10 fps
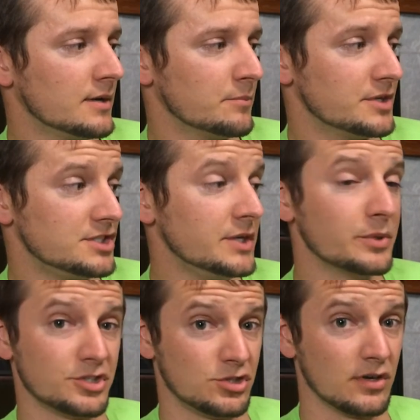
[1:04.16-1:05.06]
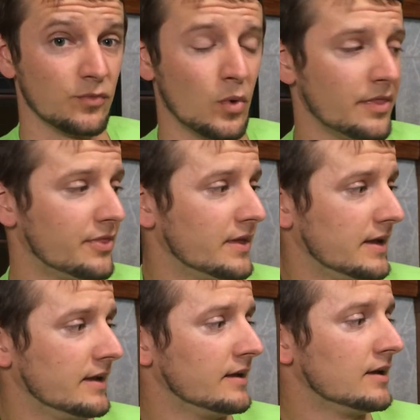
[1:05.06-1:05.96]
but she was sure of one
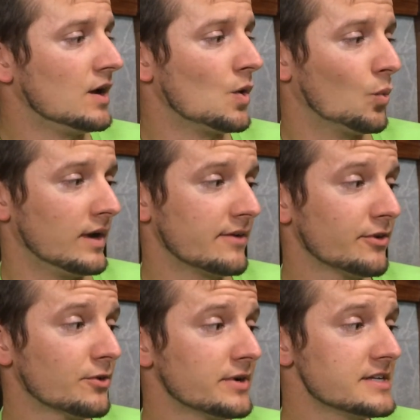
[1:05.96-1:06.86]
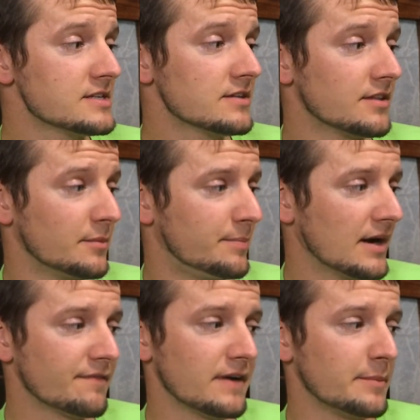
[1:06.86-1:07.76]
thing. Whatever the reason, the
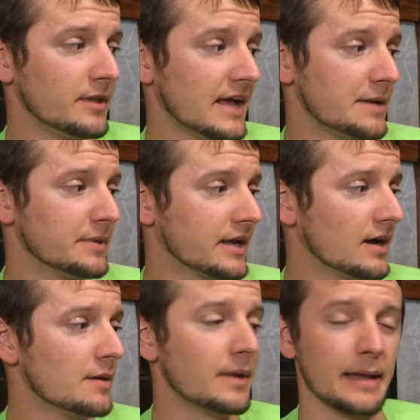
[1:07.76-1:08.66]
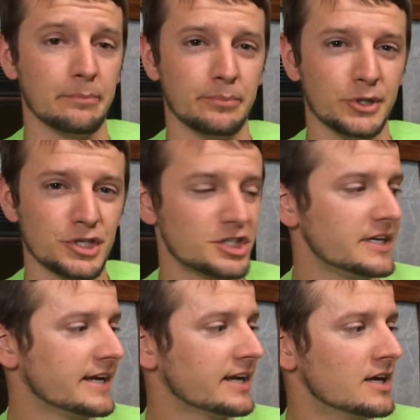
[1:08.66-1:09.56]
bear family had become a
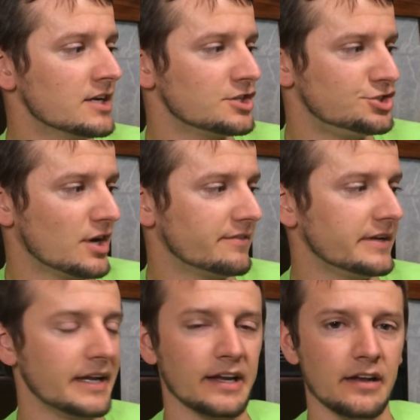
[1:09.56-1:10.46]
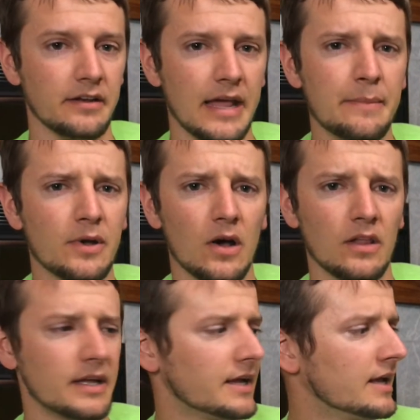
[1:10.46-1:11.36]
pushing, shoving,
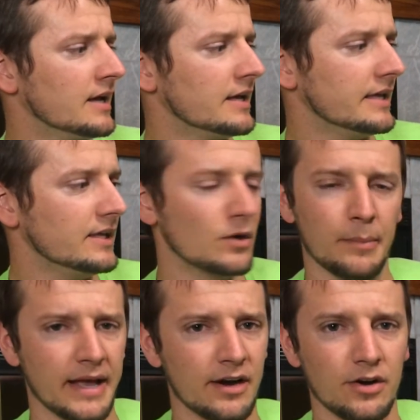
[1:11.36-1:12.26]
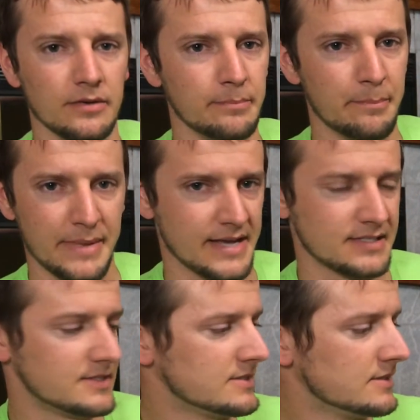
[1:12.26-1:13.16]
name-calling, ill-mannered
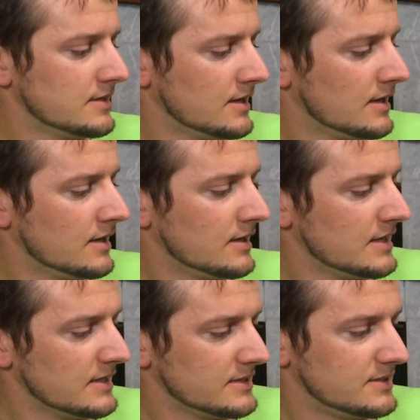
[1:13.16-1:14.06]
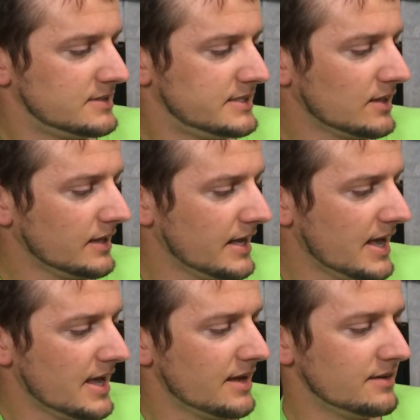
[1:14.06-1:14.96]
mess. Silly
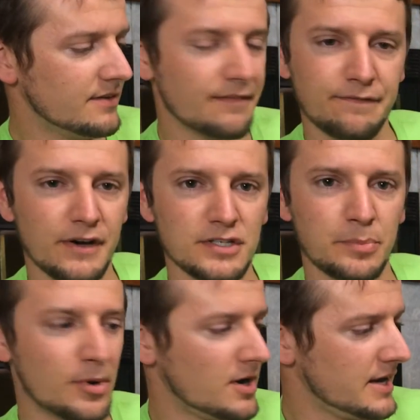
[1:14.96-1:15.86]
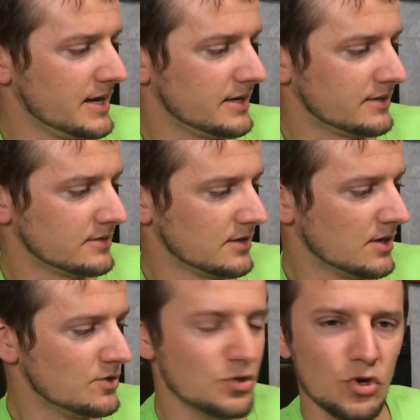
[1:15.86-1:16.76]
head, fuzzbrain,
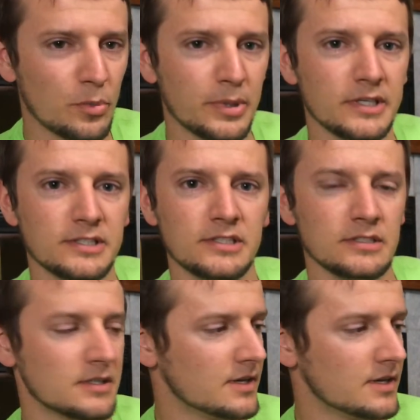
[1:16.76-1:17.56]
noodlepuss.